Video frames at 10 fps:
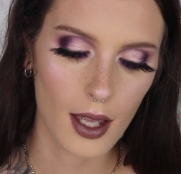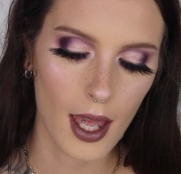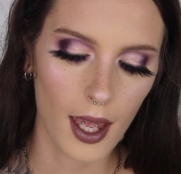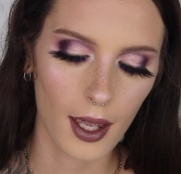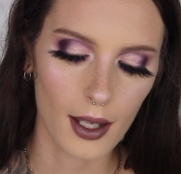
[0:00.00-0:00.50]

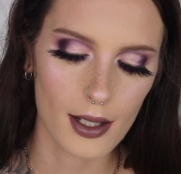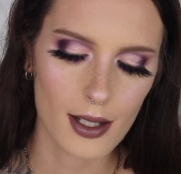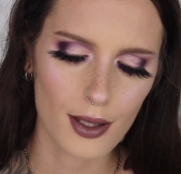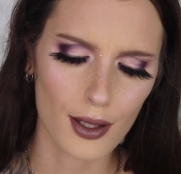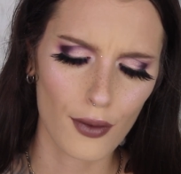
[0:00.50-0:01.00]

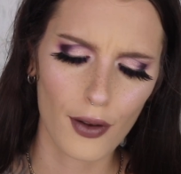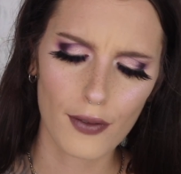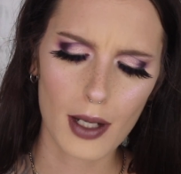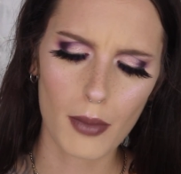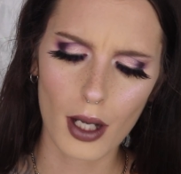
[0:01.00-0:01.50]
And they're
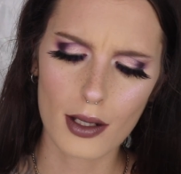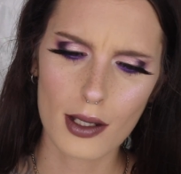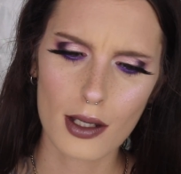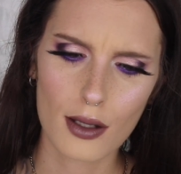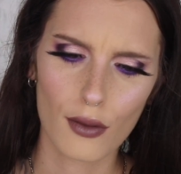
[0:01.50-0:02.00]
15
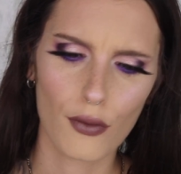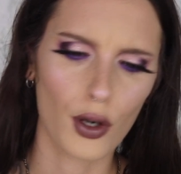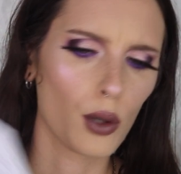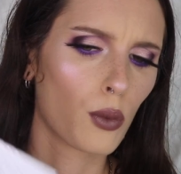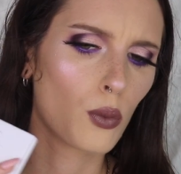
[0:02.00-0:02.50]
bucks
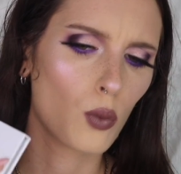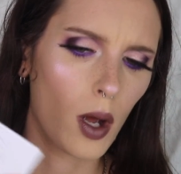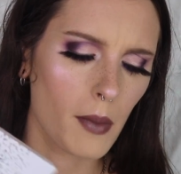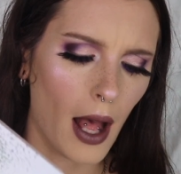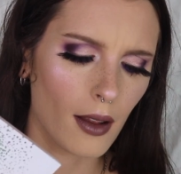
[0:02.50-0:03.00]
for
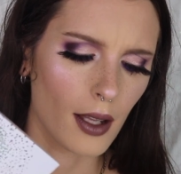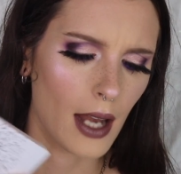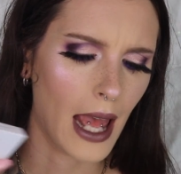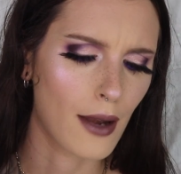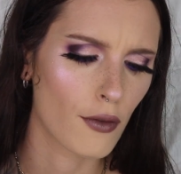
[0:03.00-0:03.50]
one palette
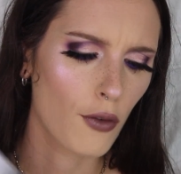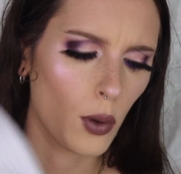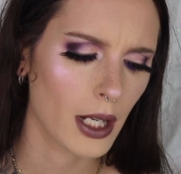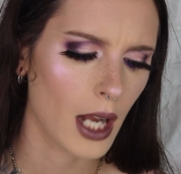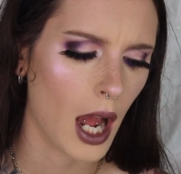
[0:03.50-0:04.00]
and
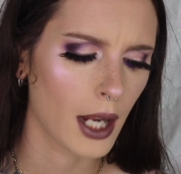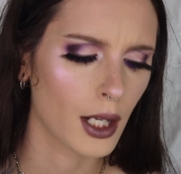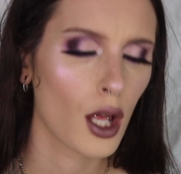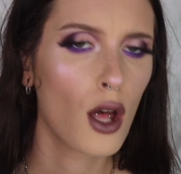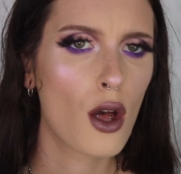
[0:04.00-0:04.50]

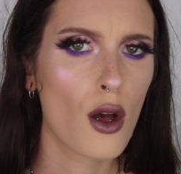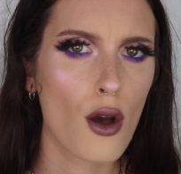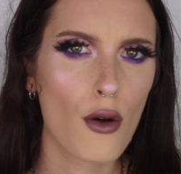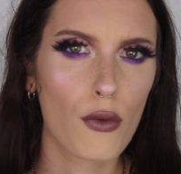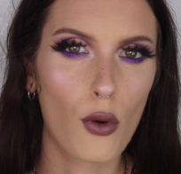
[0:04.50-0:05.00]
$49
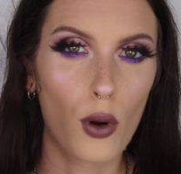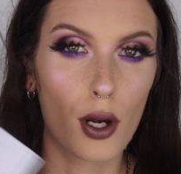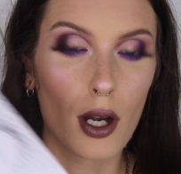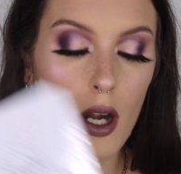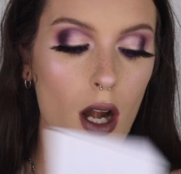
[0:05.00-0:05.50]

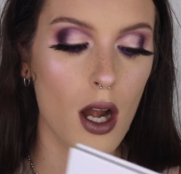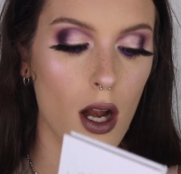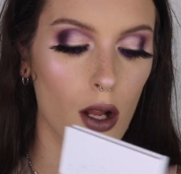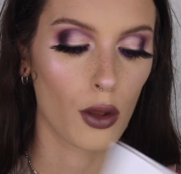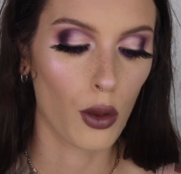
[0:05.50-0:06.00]
for
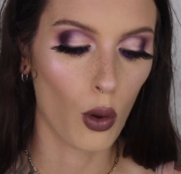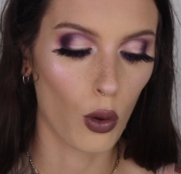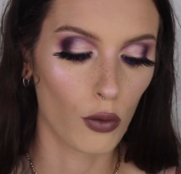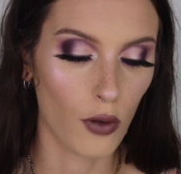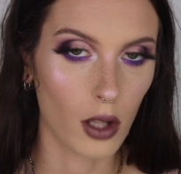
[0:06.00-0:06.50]
the
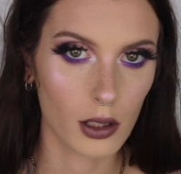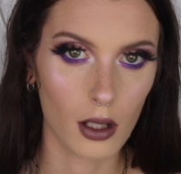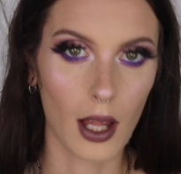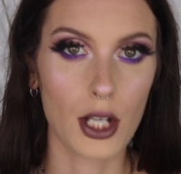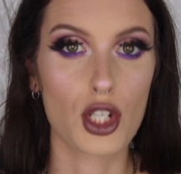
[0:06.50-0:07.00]
whole Vault
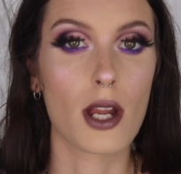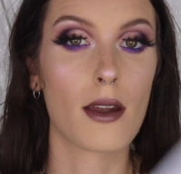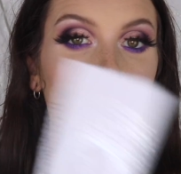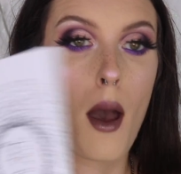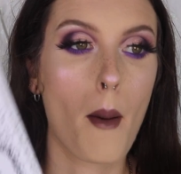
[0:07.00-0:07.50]

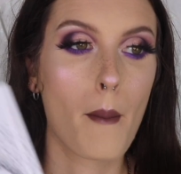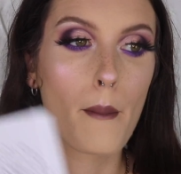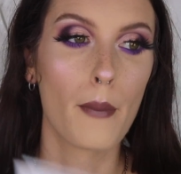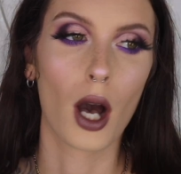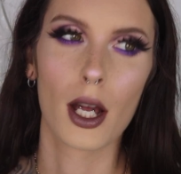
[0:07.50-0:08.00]
collection.
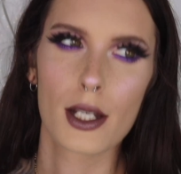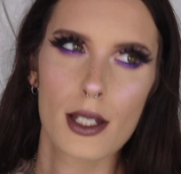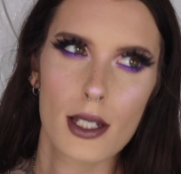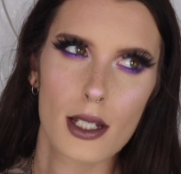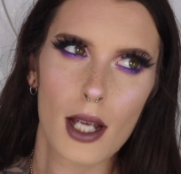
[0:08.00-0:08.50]

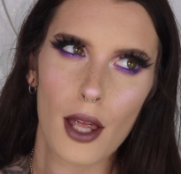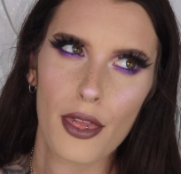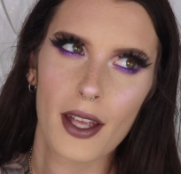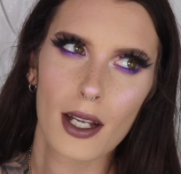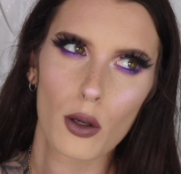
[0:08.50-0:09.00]
But I
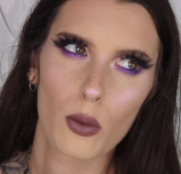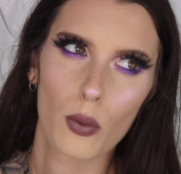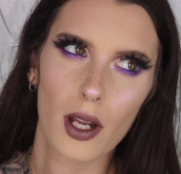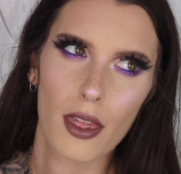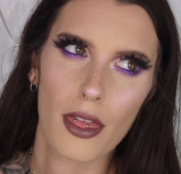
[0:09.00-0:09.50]
think
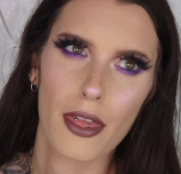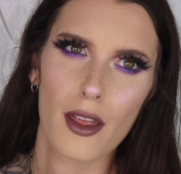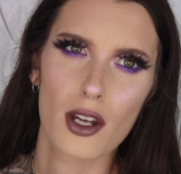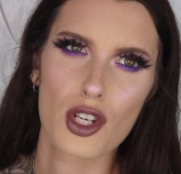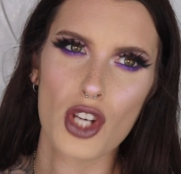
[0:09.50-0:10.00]
with
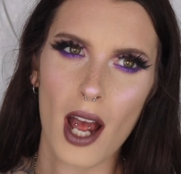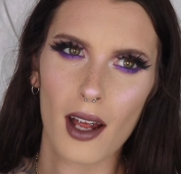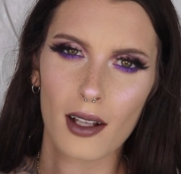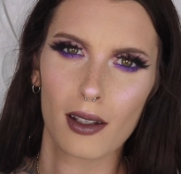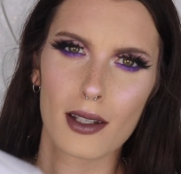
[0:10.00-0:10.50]

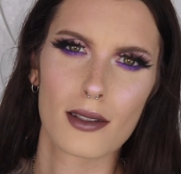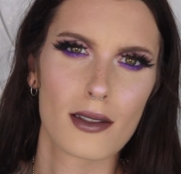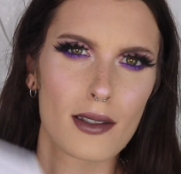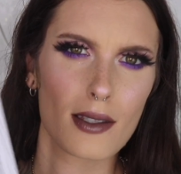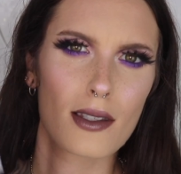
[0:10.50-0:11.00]

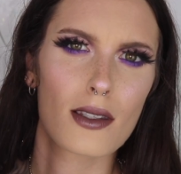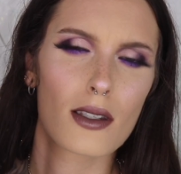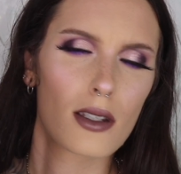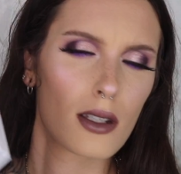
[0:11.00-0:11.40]
Jaclyn's